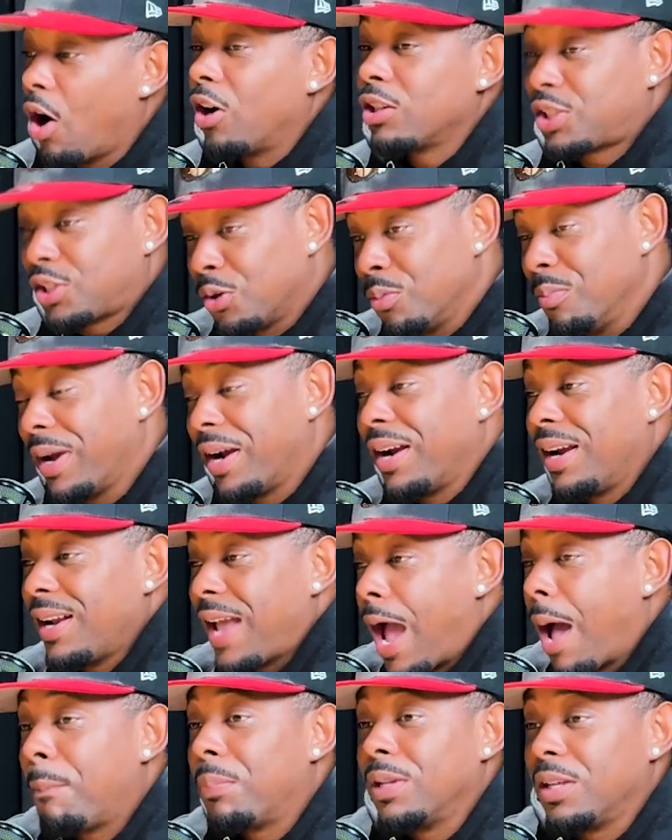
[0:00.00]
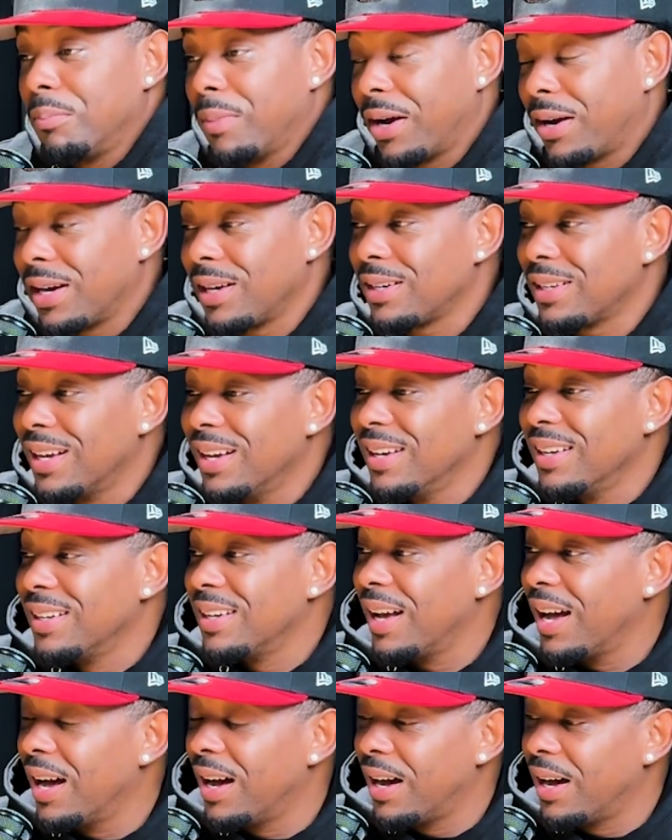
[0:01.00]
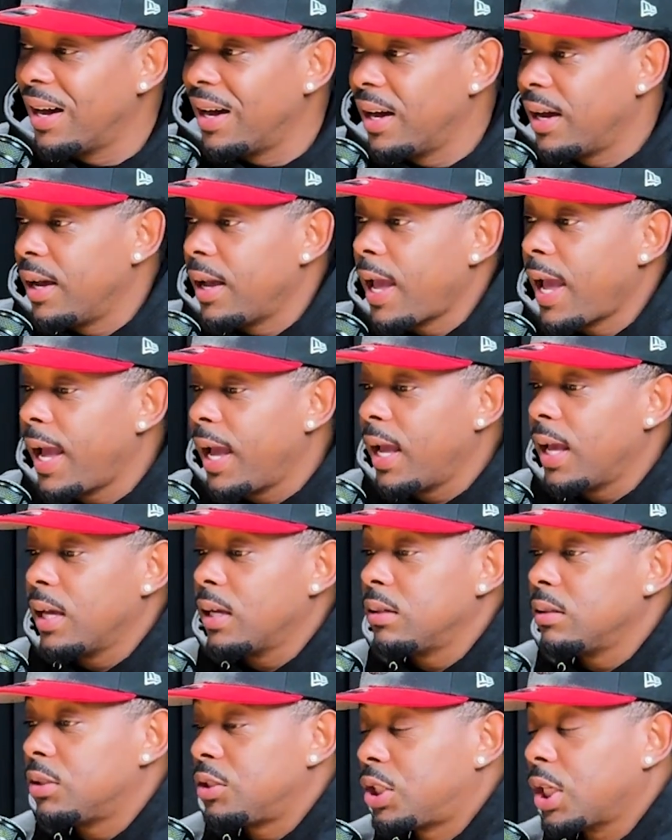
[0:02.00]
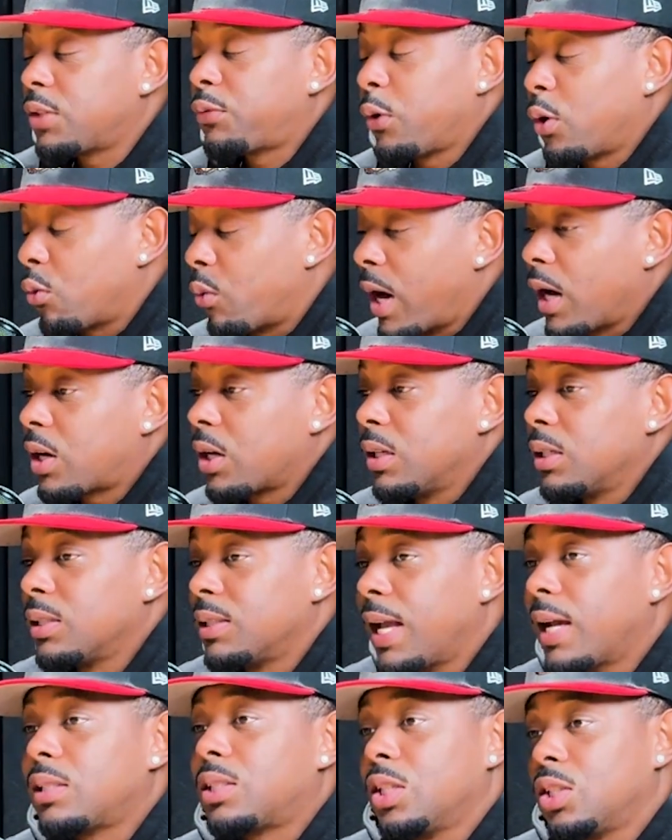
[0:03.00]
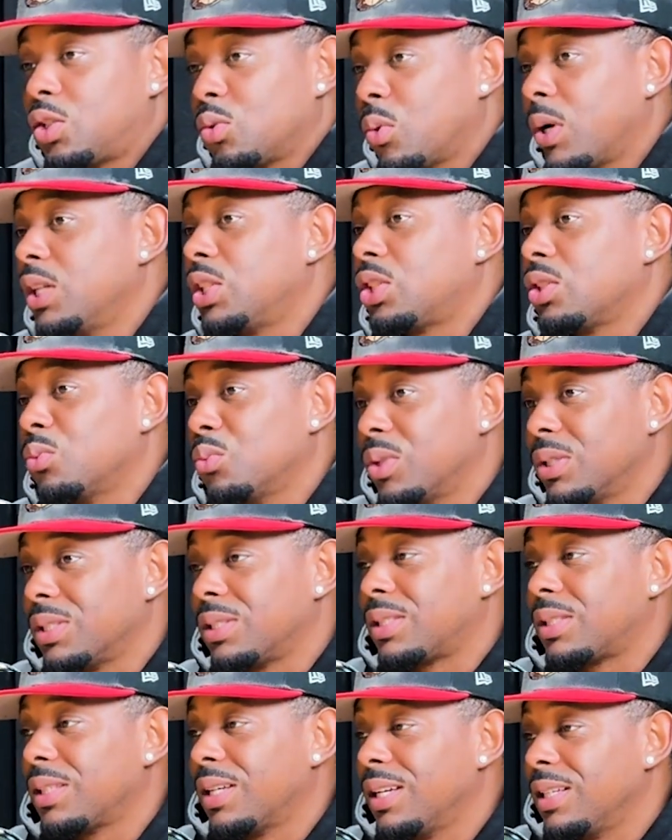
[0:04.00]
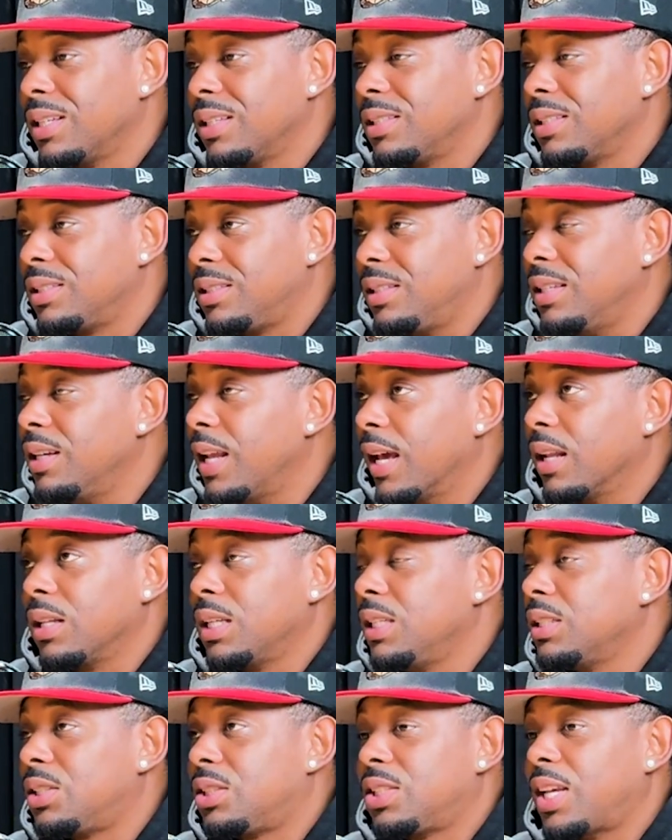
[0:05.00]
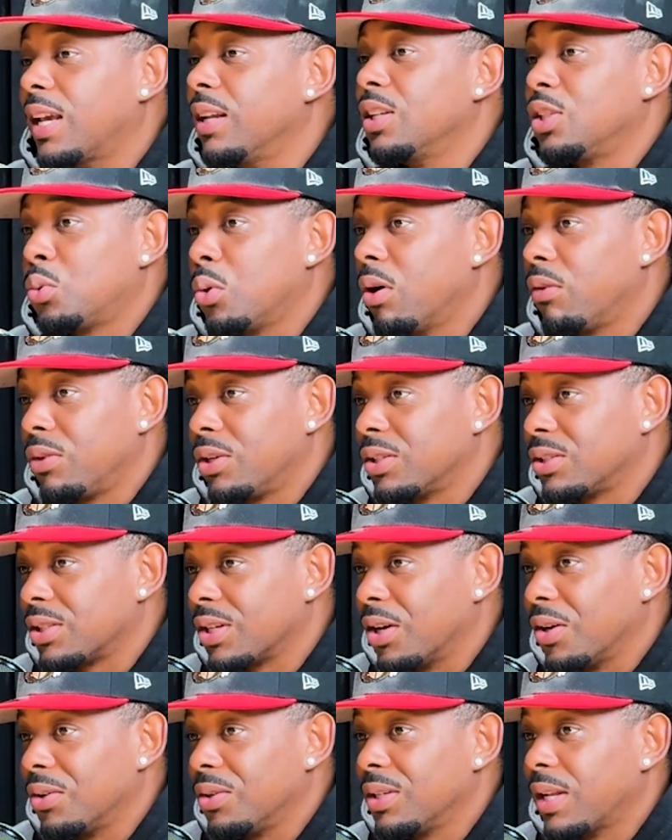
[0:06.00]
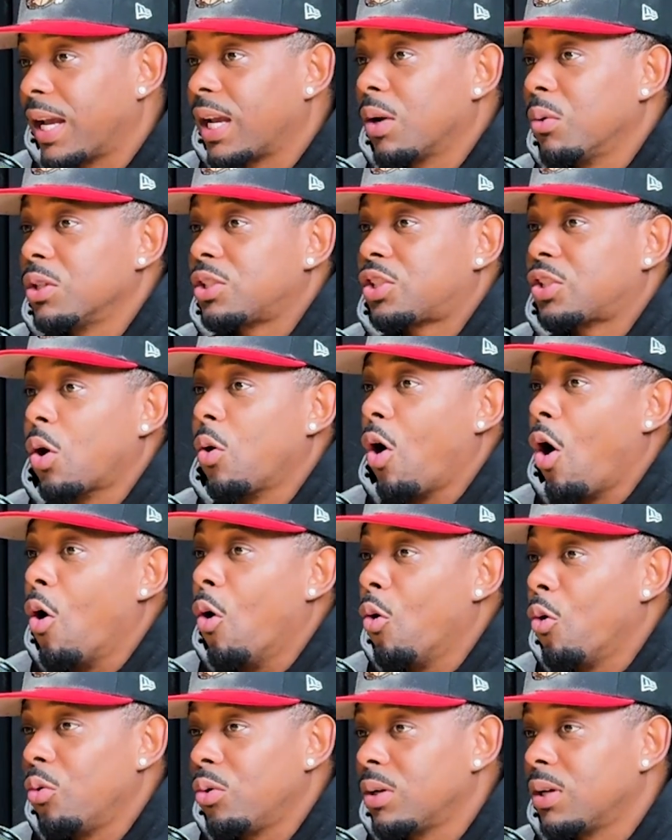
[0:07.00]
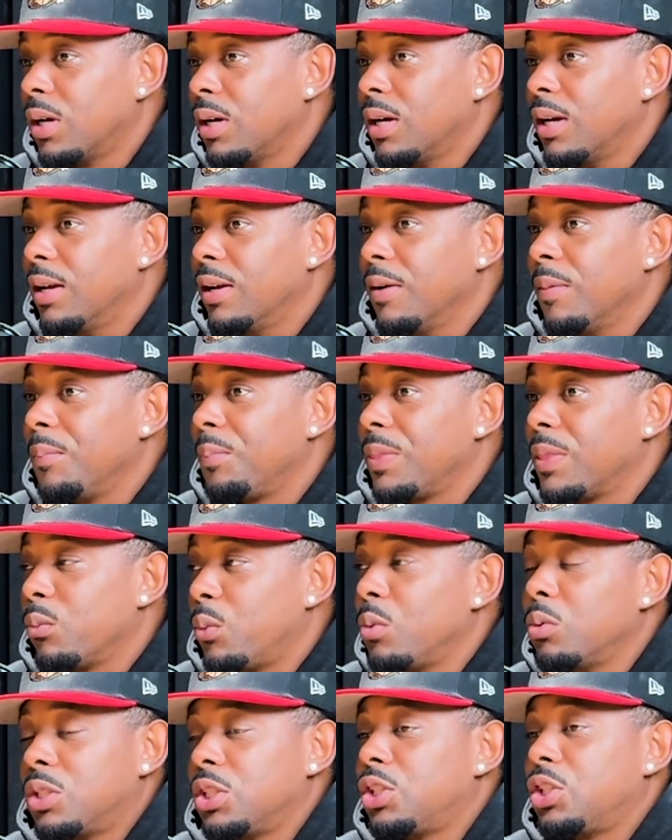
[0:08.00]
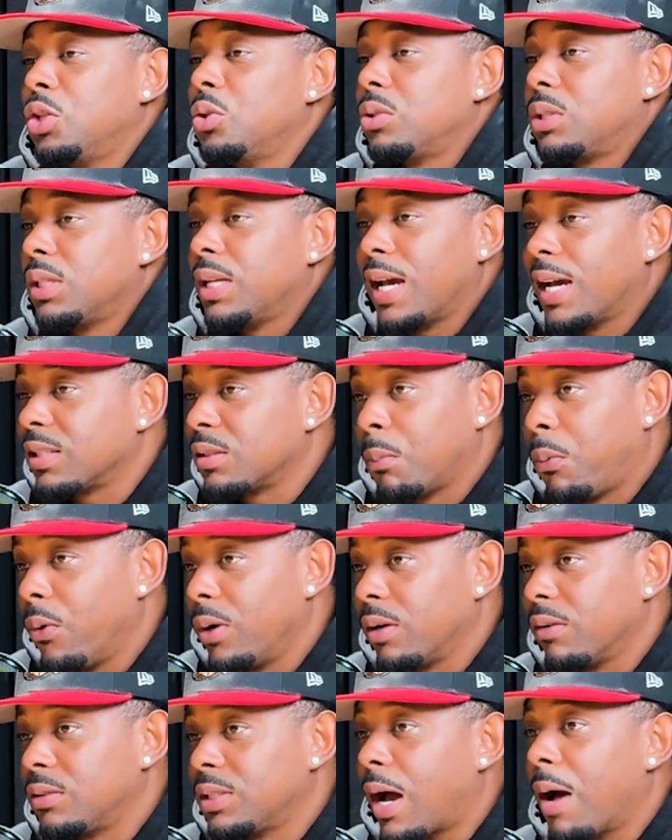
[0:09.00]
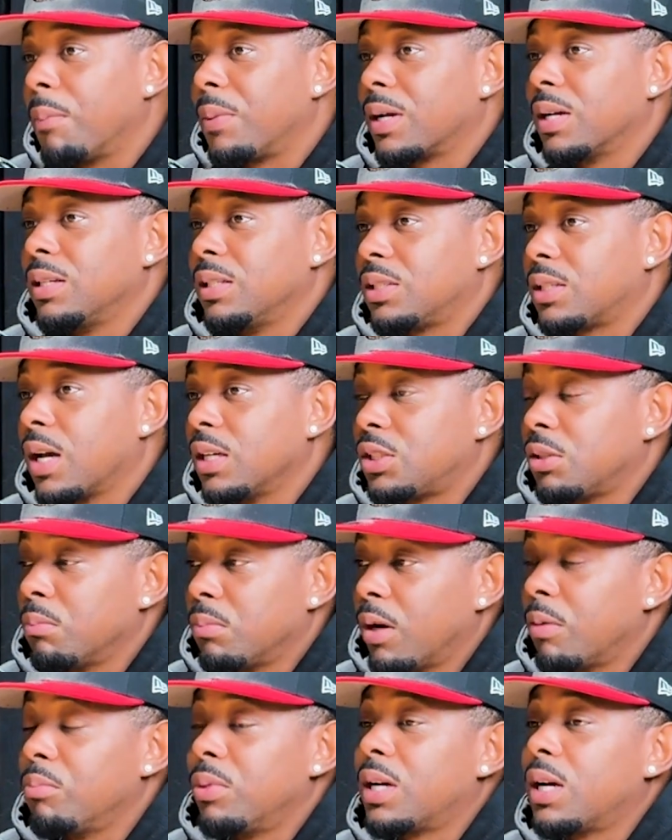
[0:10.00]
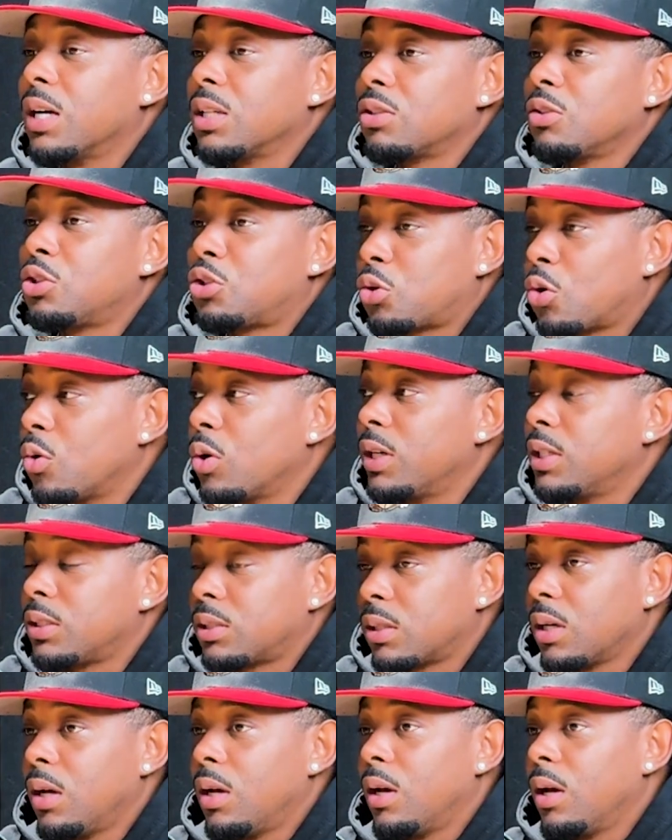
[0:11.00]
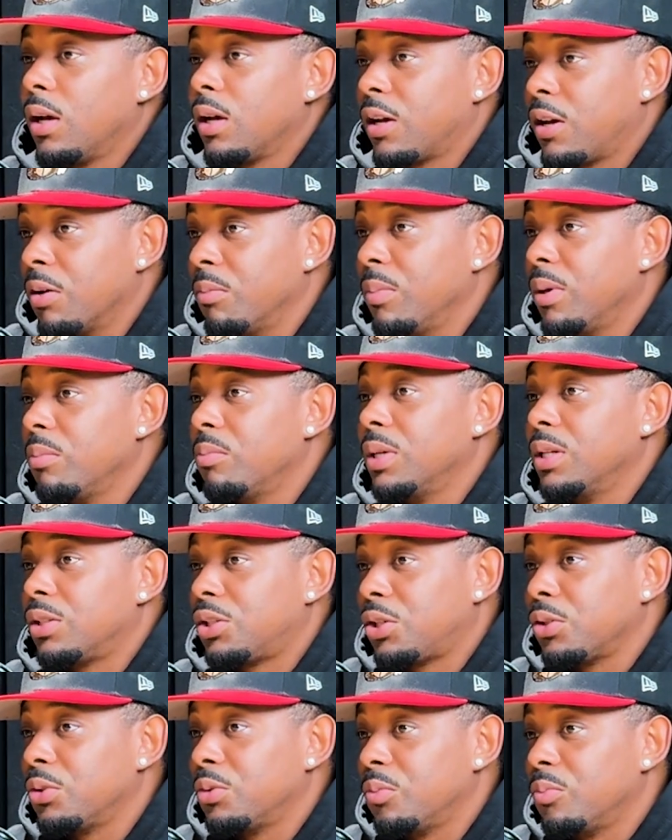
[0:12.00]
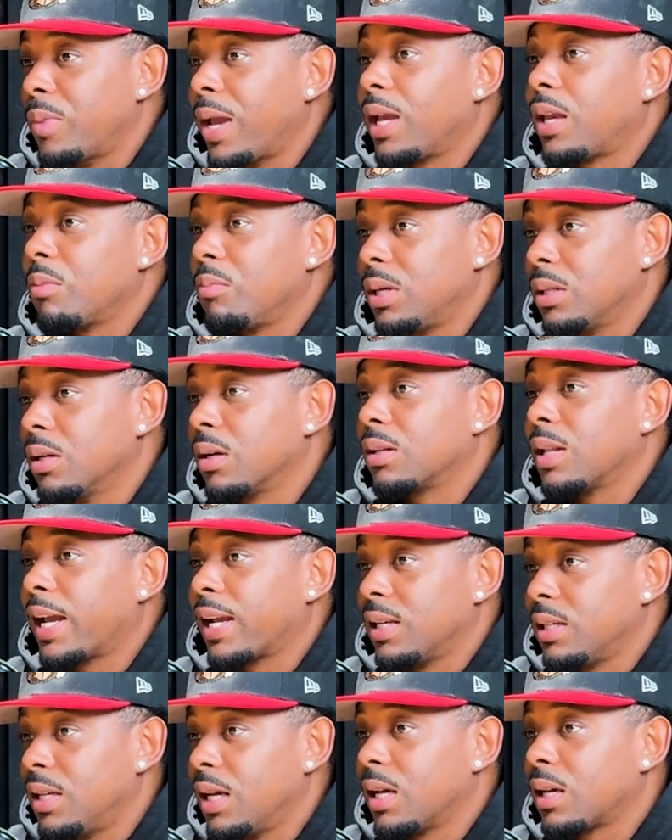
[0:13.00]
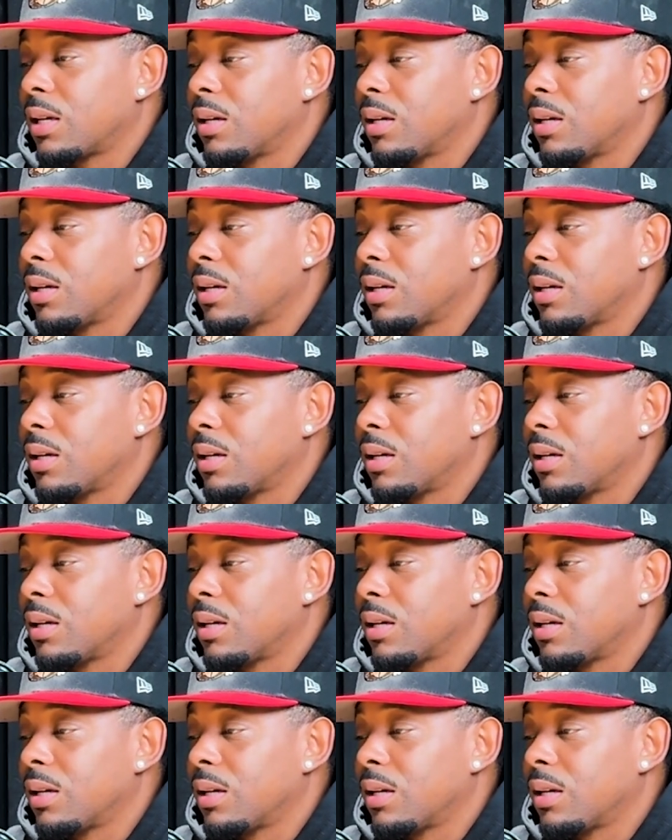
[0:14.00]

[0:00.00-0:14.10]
still married, happily married. And just for the record, that situation was at least 10 to 12 years ago. Like it was so old, we were just using it as a point of topic of discussion. But because of Troy's commitment to making me look like a dick,